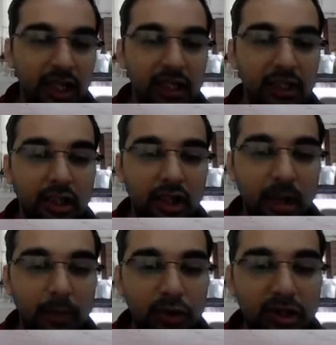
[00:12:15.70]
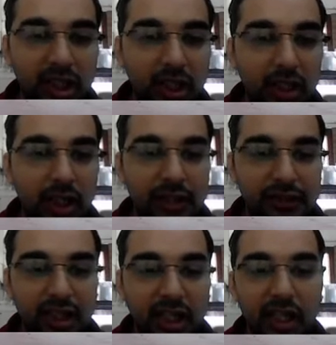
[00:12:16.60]
And the carboxylic
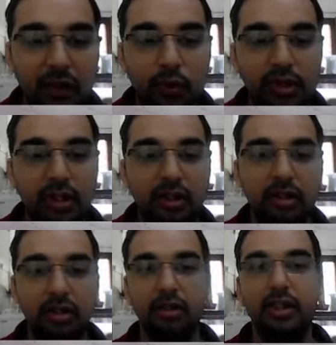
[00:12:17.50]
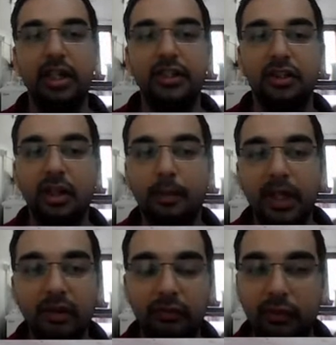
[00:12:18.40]
acid hydrogen is
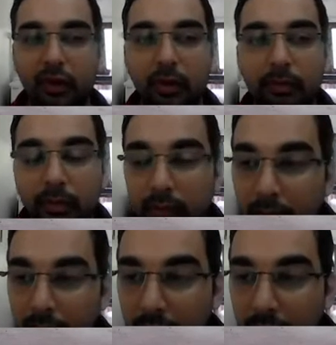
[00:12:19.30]
coming from